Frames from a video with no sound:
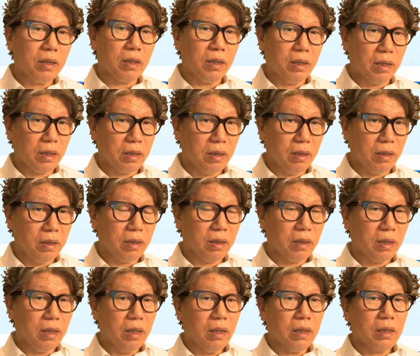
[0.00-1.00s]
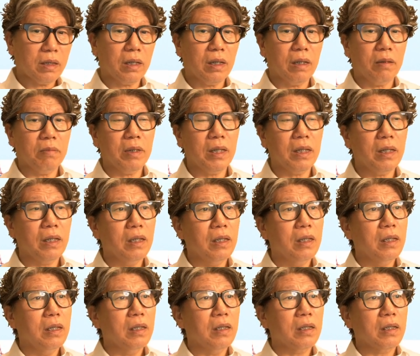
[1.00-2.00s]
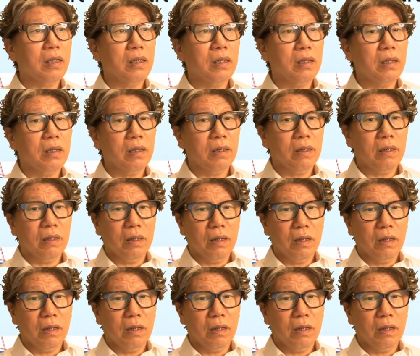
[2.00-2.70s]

that do not allow micro-movements wherever possible.